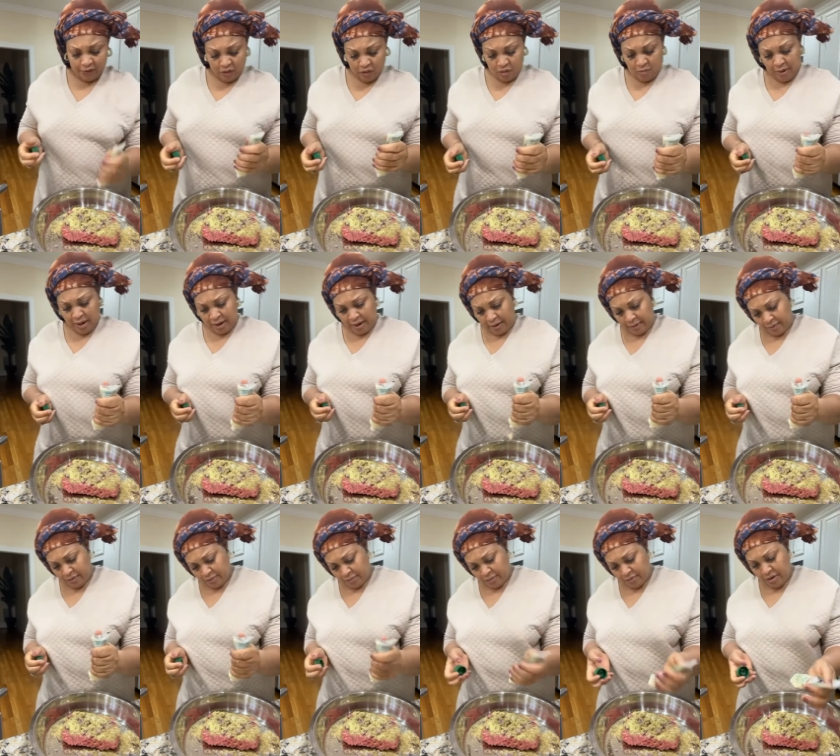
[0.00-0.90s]
It don't matter.
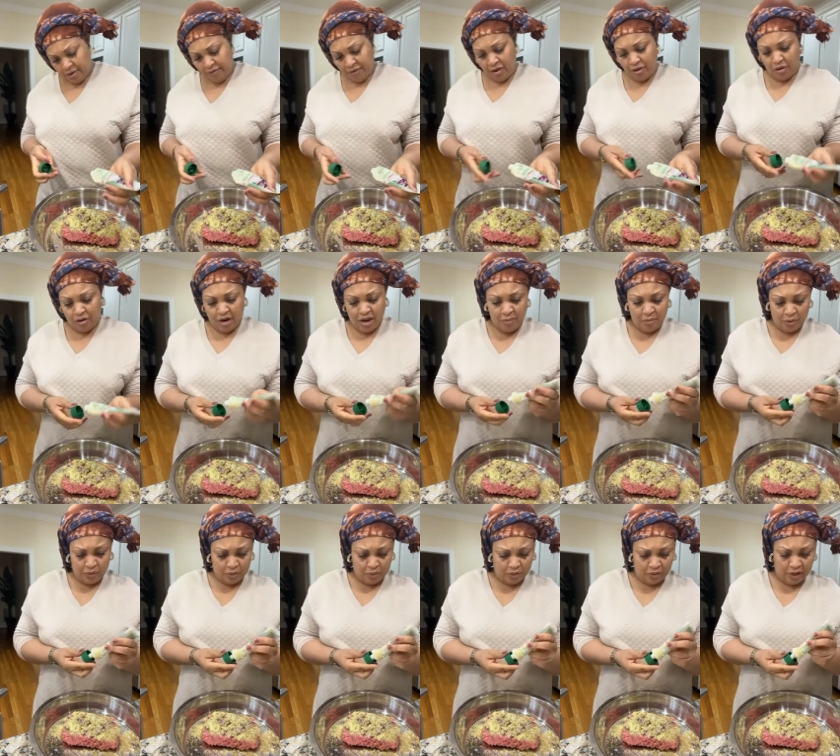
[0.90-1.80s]
Even your
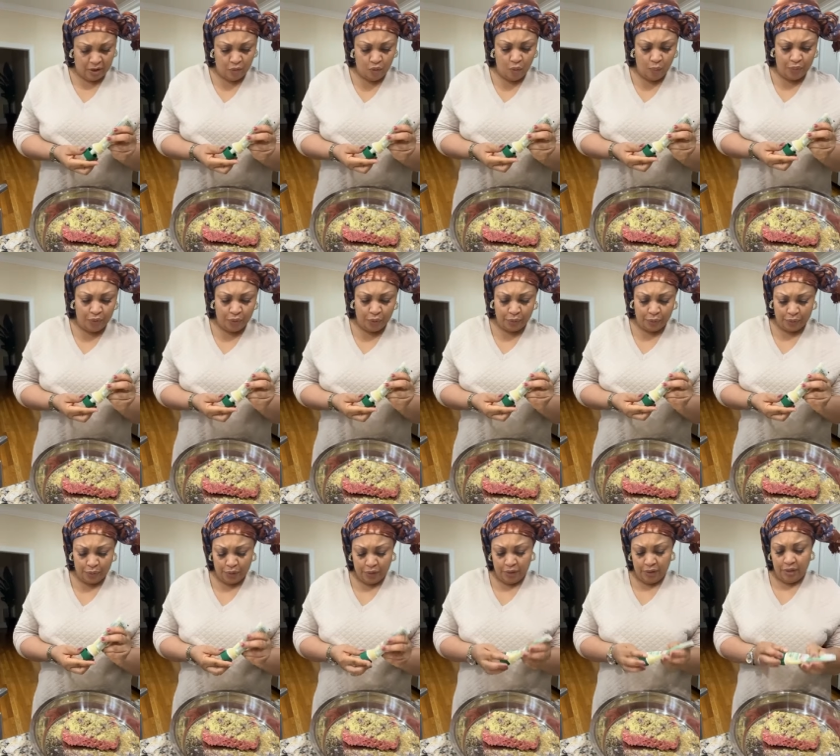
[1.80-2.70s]
neighbors can whoop you.
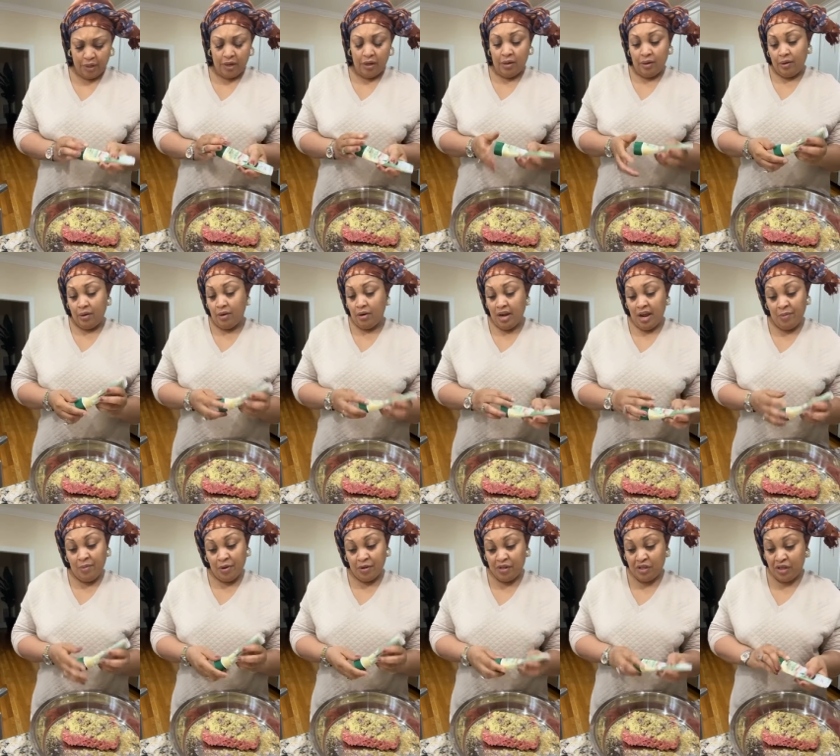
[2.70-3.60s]
Your
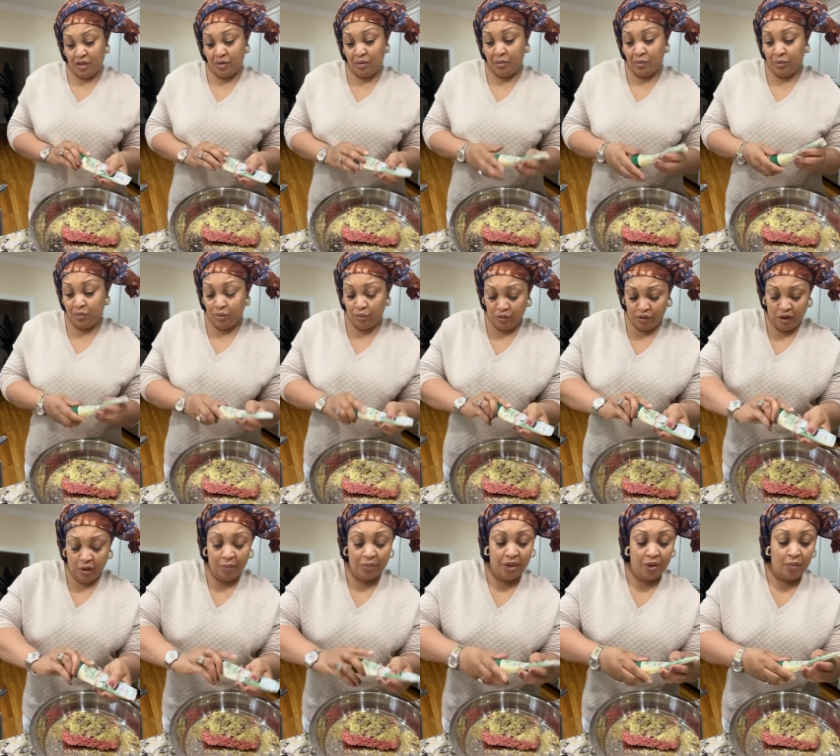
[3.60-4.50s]
neighbors see you do
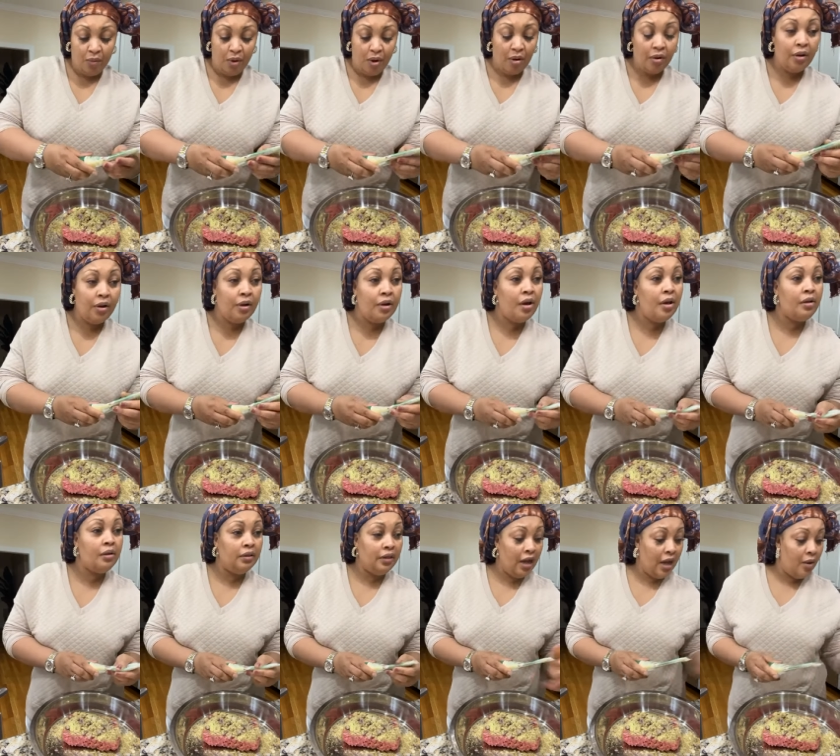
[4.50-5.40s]
something wrong.
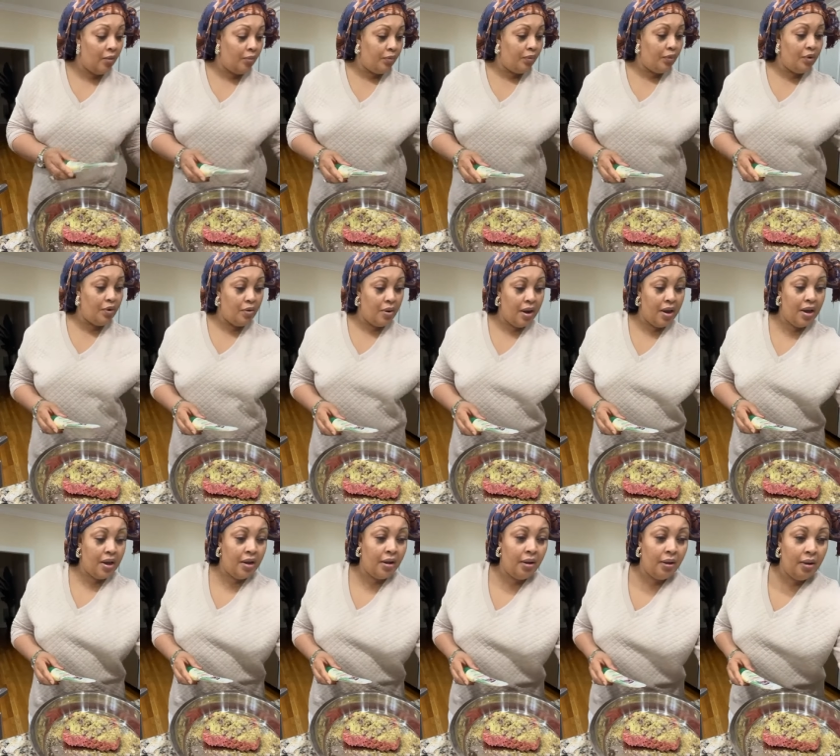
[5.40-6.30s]
Yeah, put it
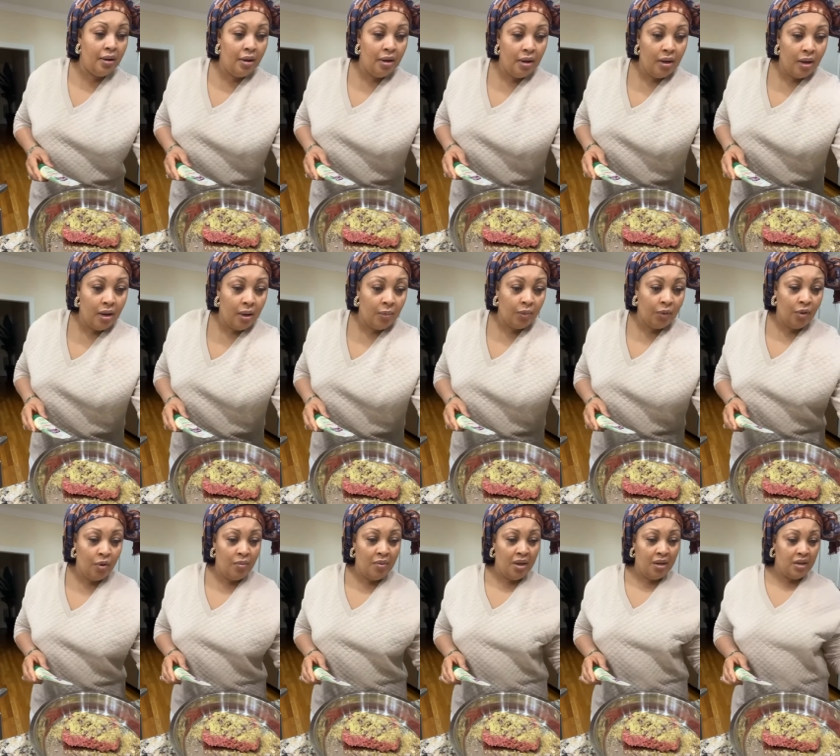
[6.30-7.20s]
right here. I'm
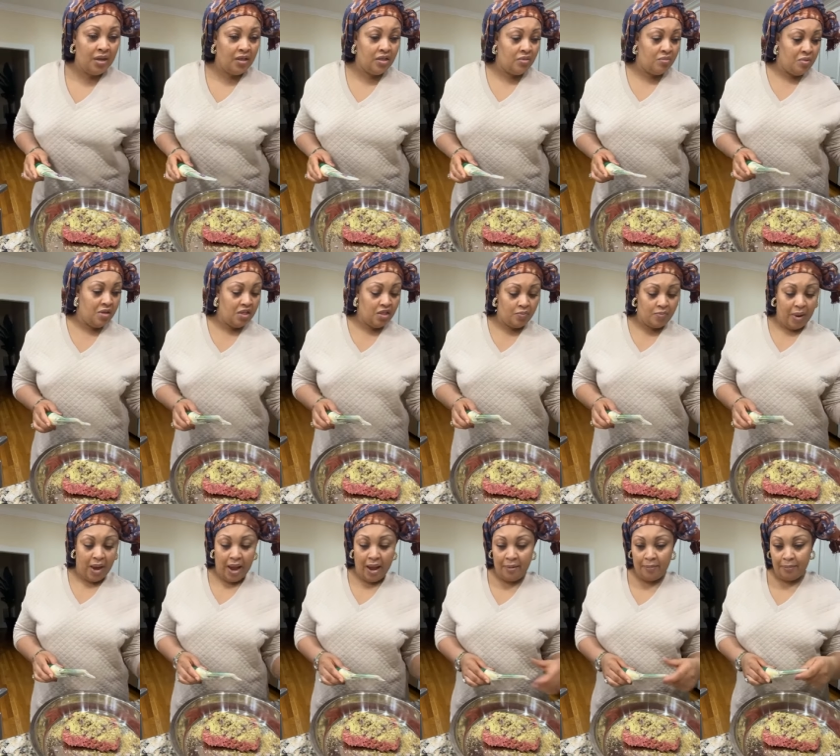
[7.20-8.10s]
going to make this meat
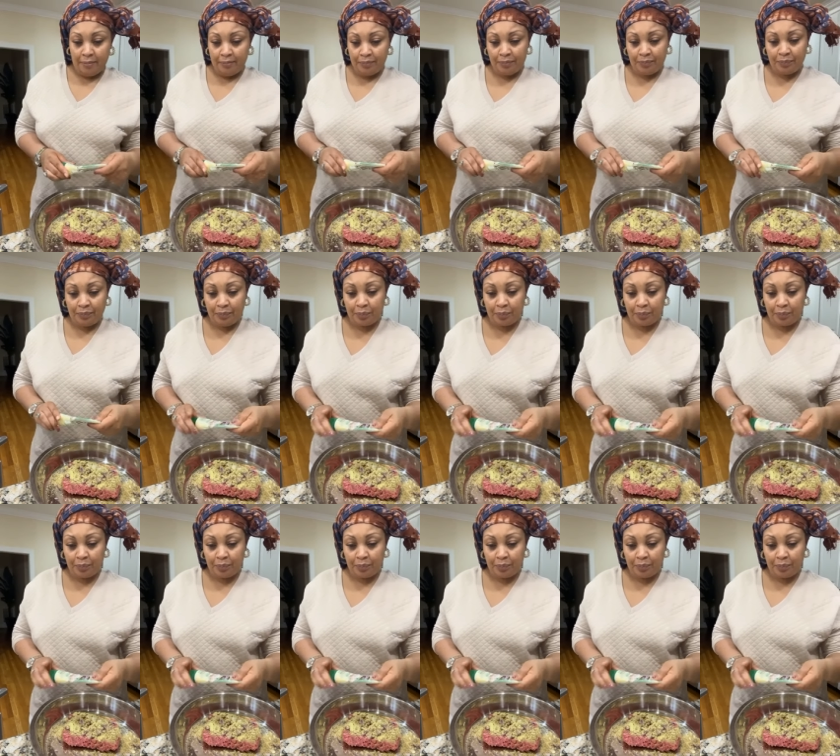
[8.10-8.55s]
pie.